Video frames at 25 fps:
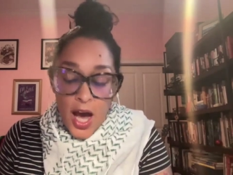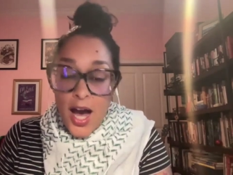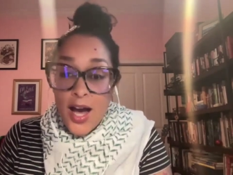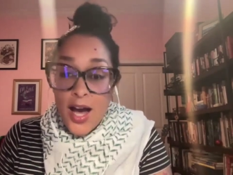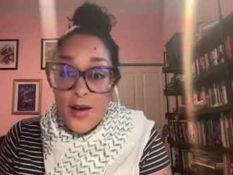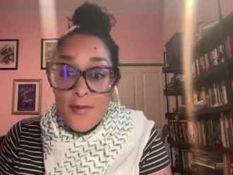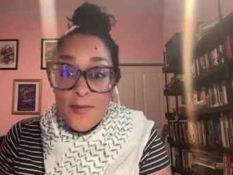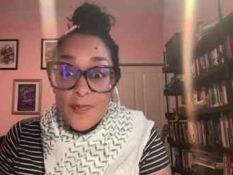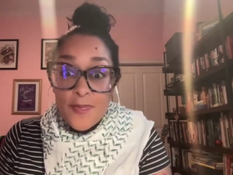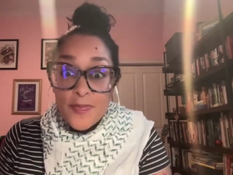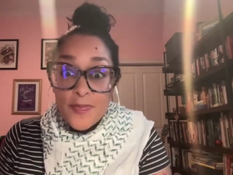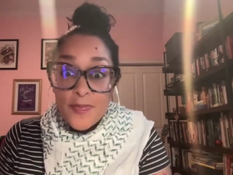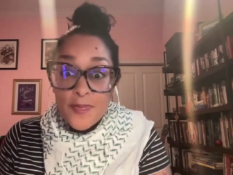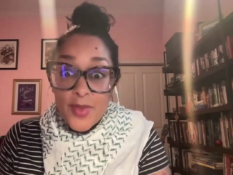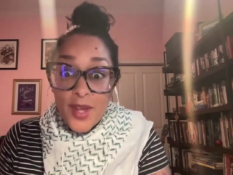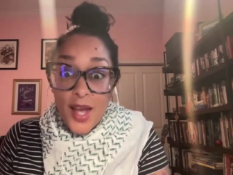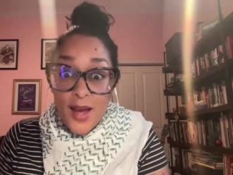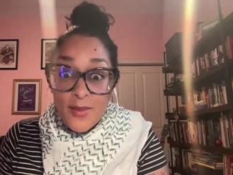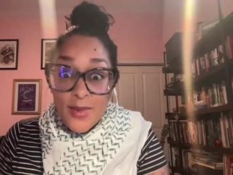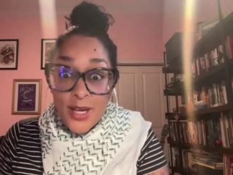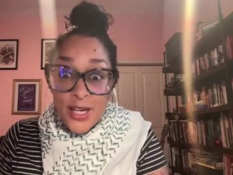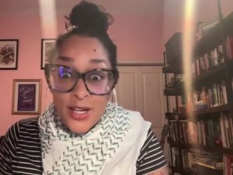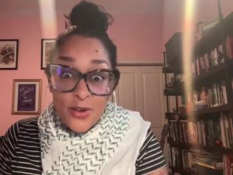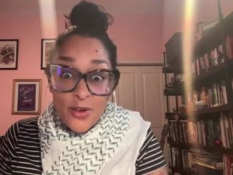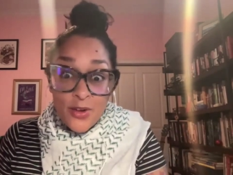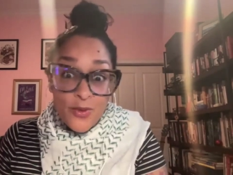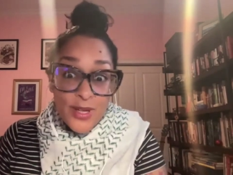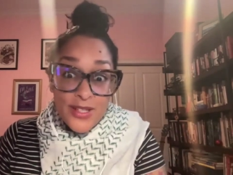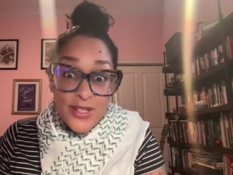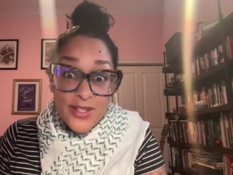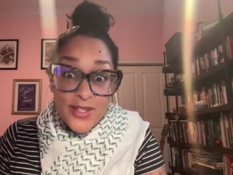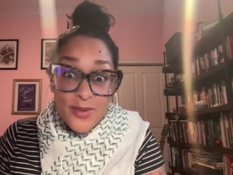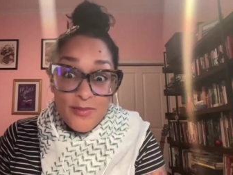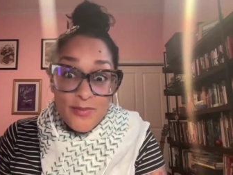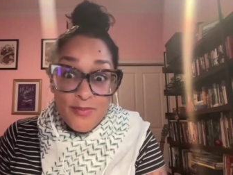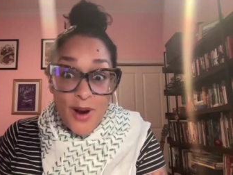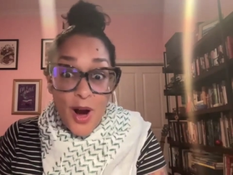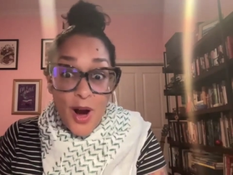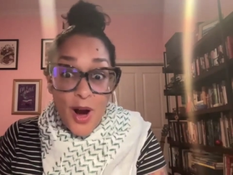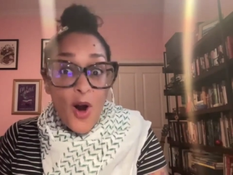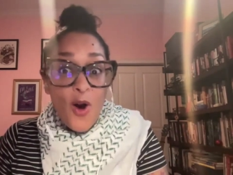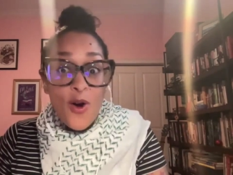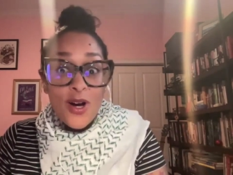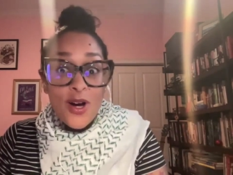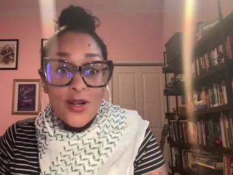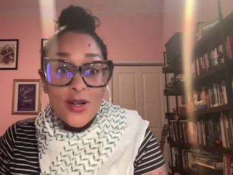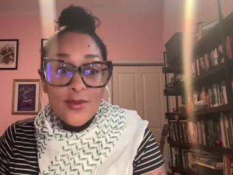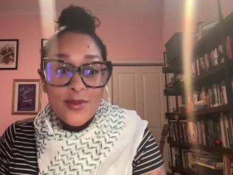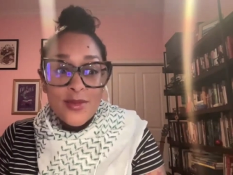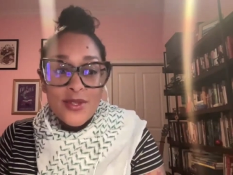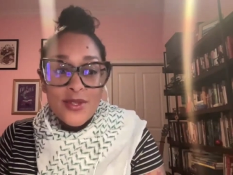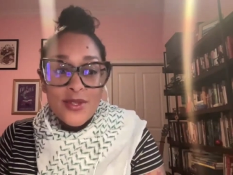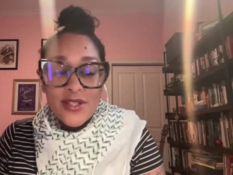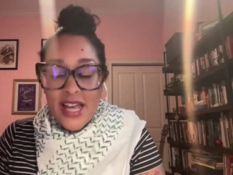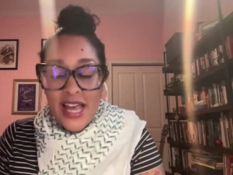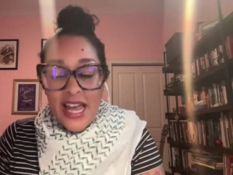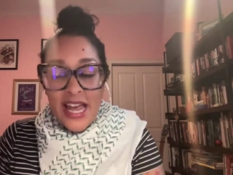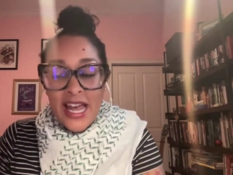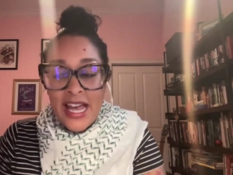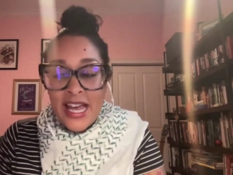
I'm going to read some poems.